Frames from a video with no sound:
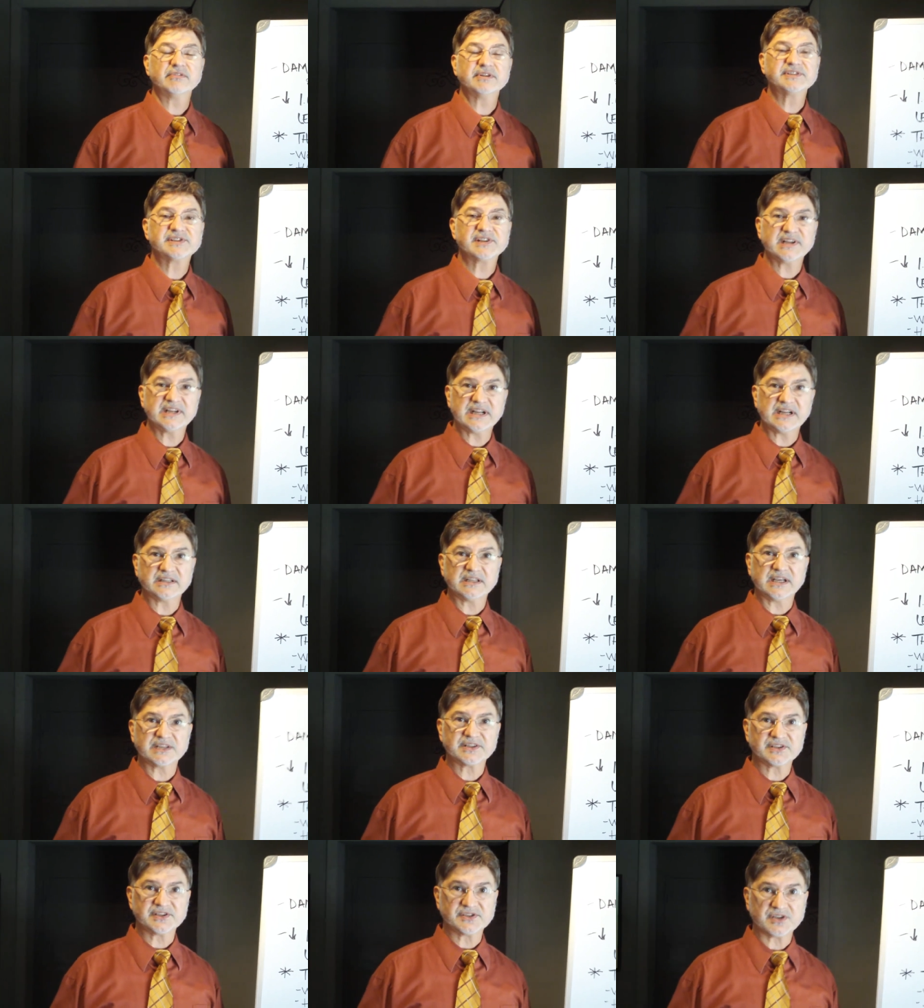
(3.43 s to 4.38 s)
and today I'd
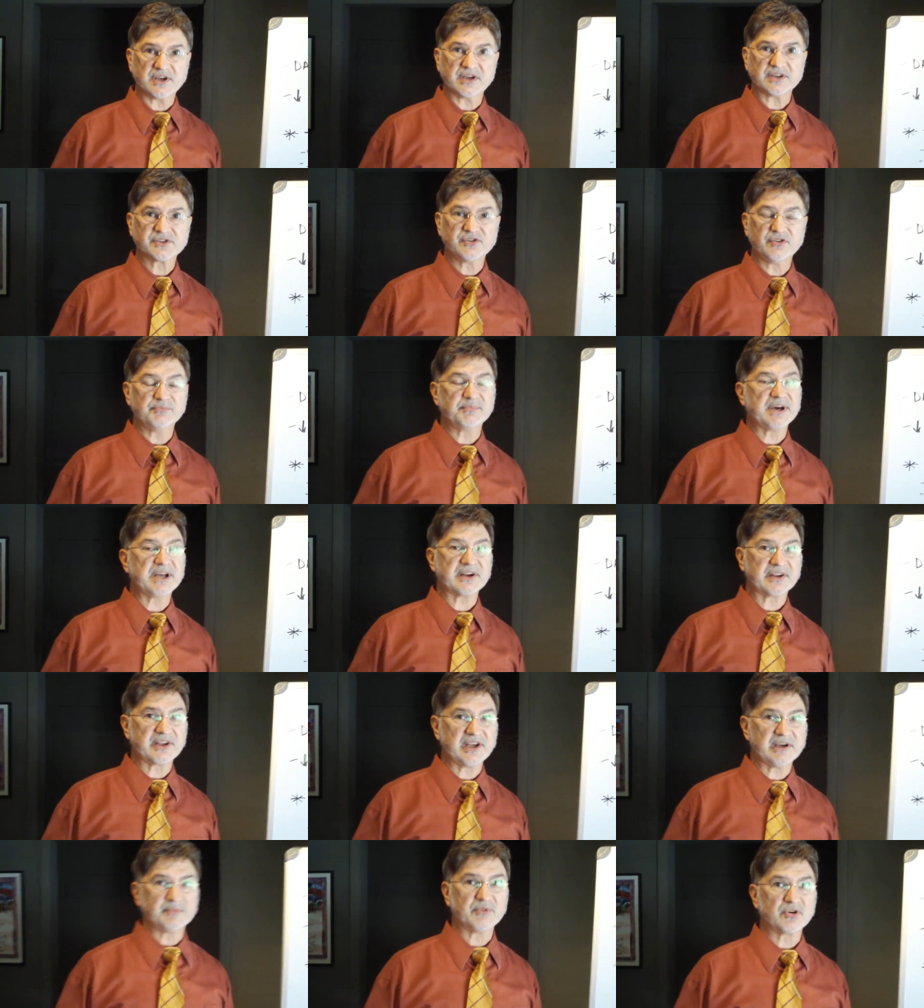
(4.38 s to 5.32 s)
like to talk to you about a
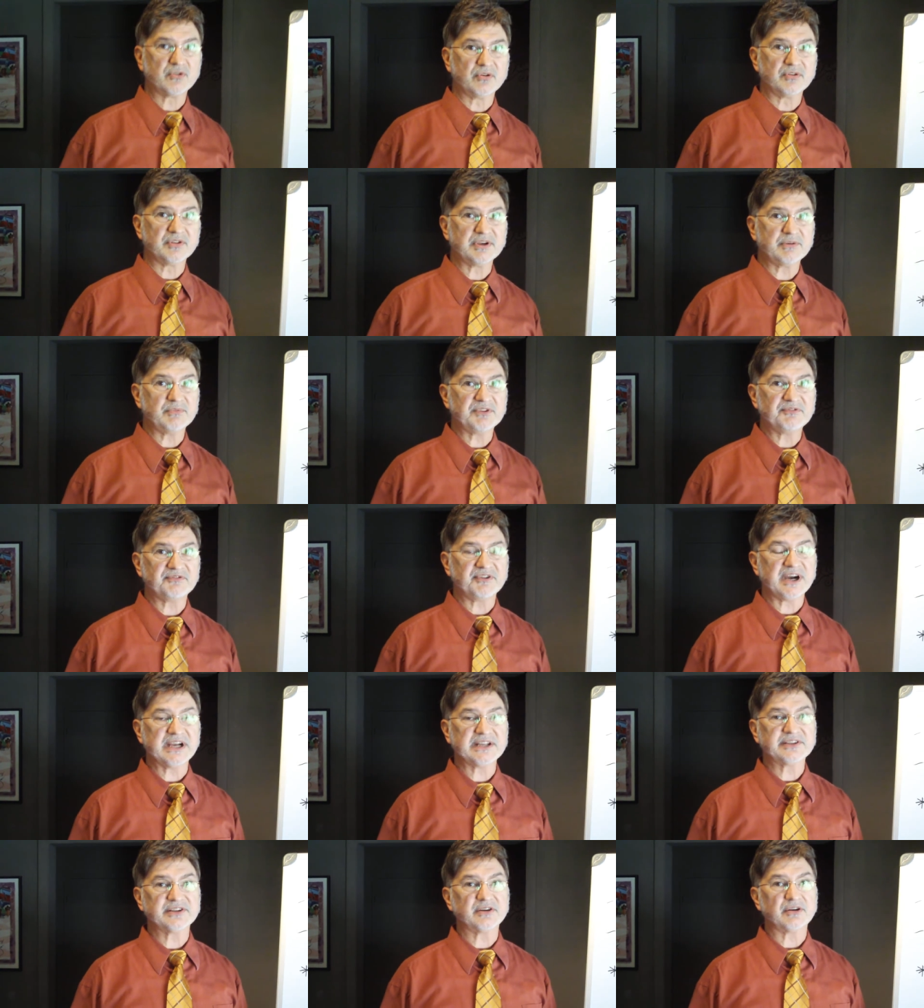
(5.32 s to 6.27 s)
chemical that we
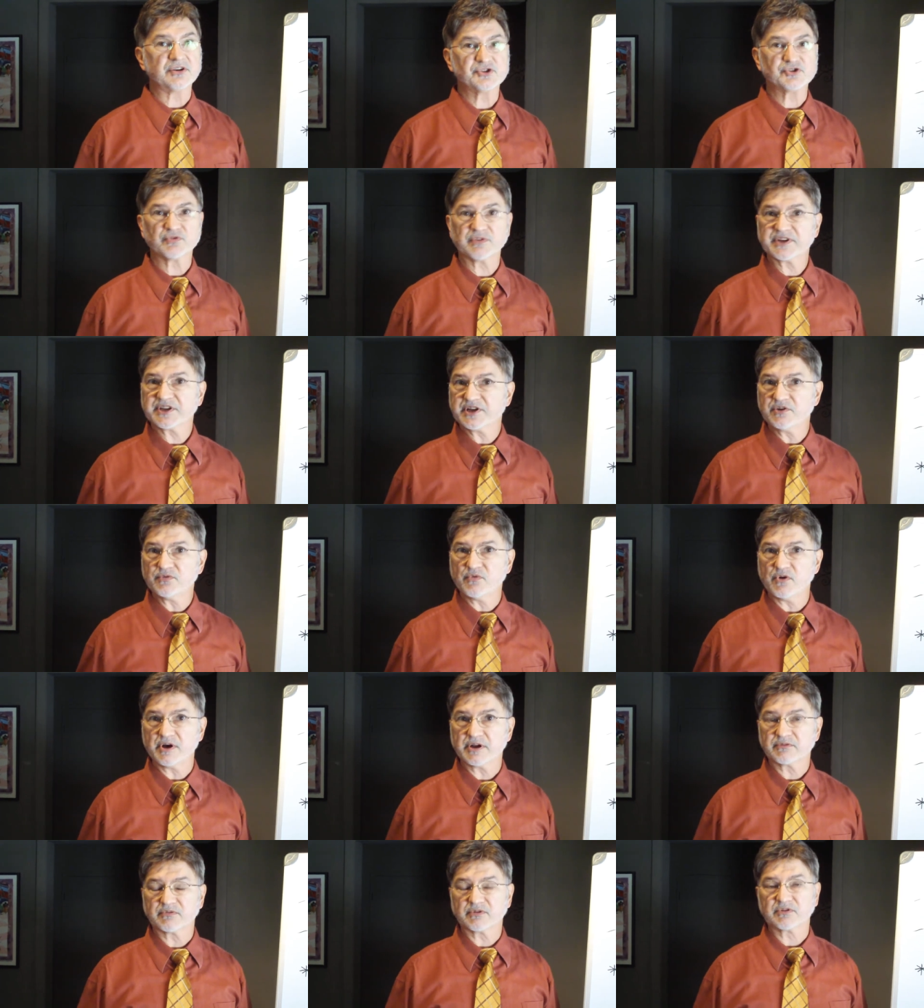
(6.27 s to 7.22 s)
find in our drinking
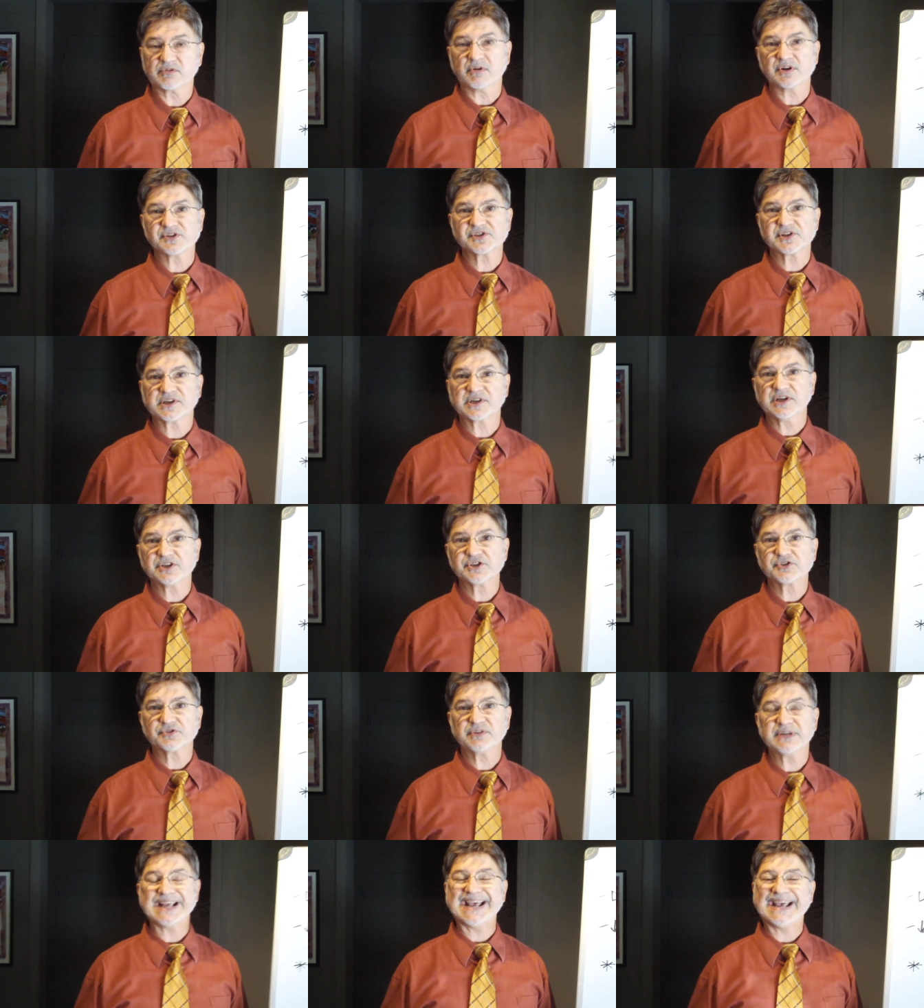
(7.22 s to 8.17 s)
water across the
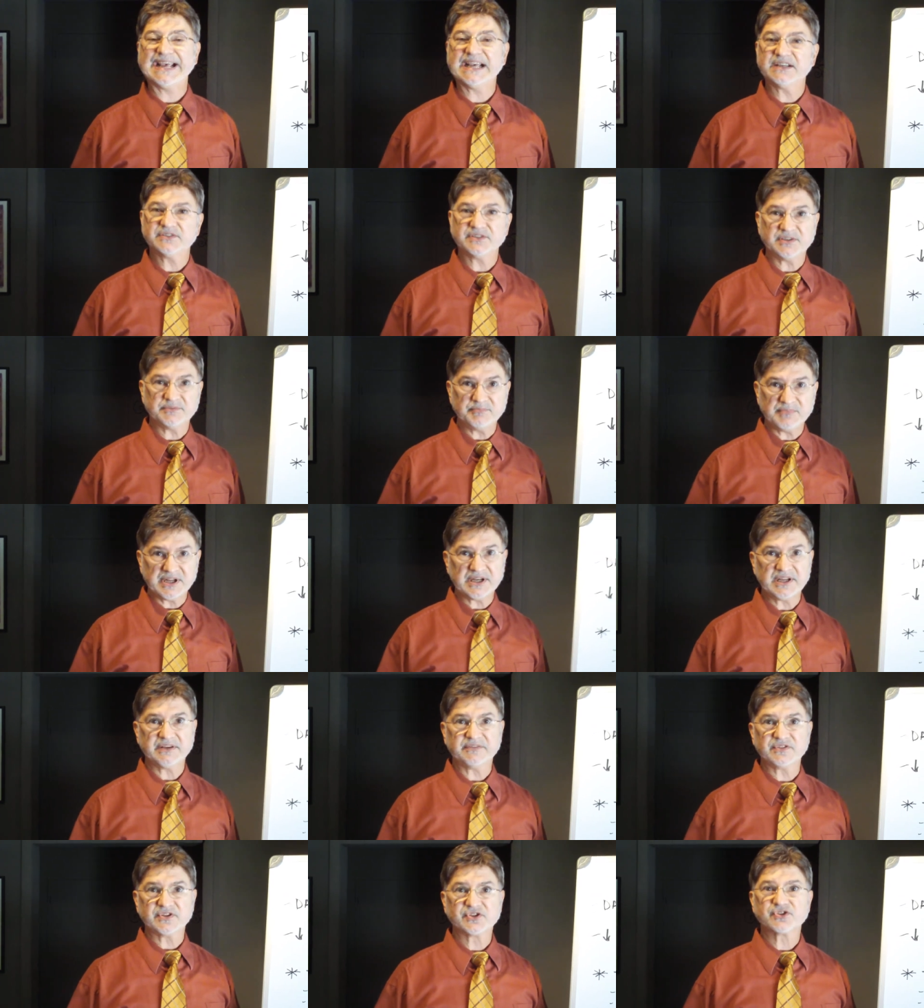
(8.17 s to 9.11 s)
country and in many
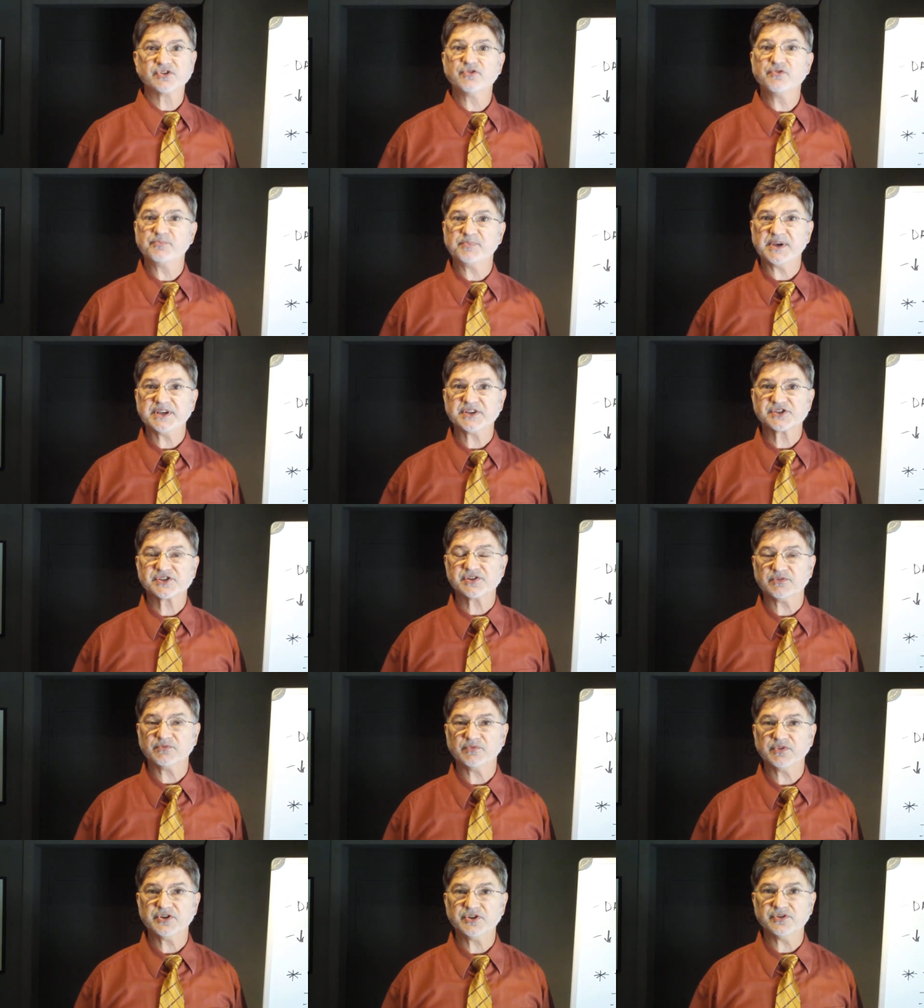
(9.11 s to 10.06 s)
of the toothpastes
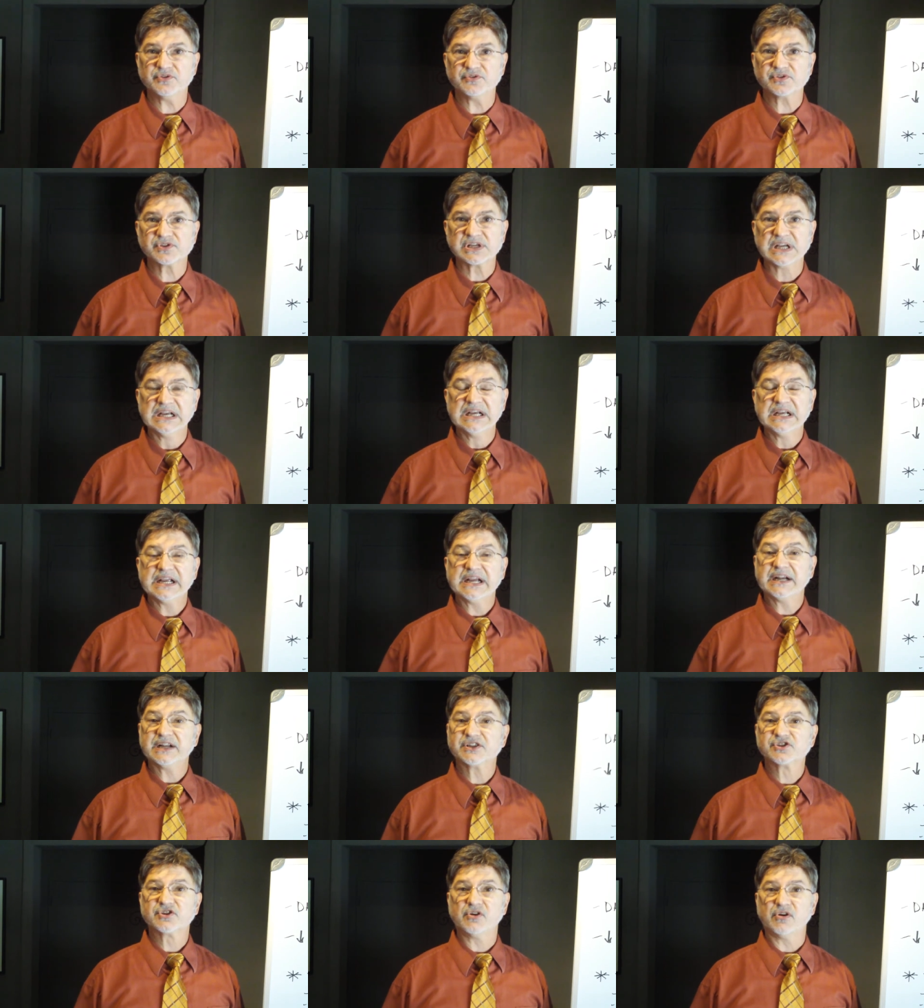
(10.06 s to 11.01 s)
that we use, and
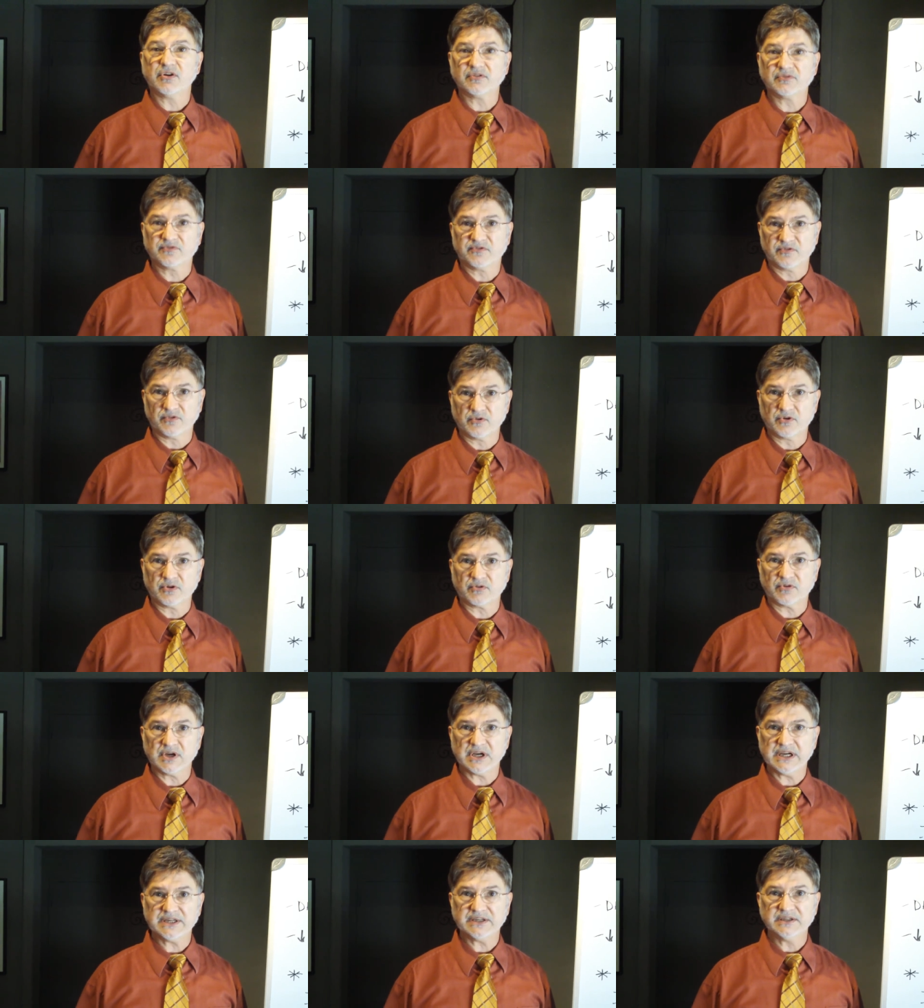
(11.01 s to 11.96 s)
it's called
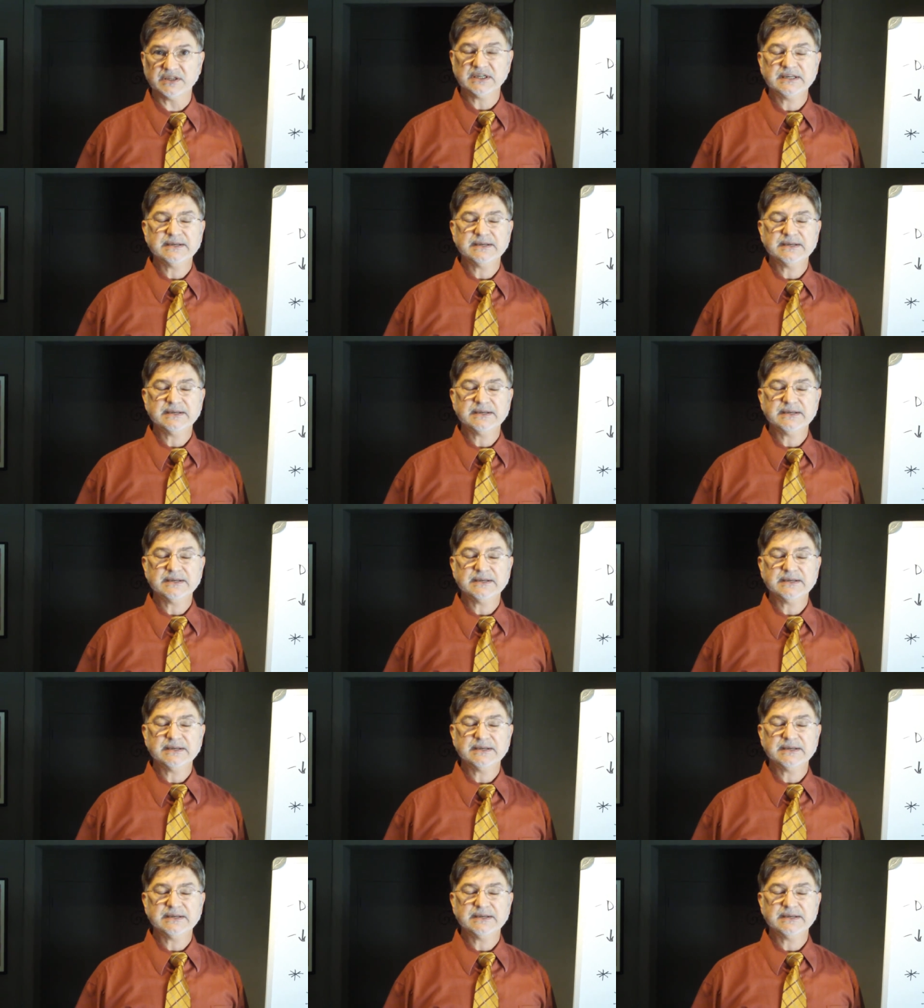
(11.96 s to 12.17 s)
fluoride.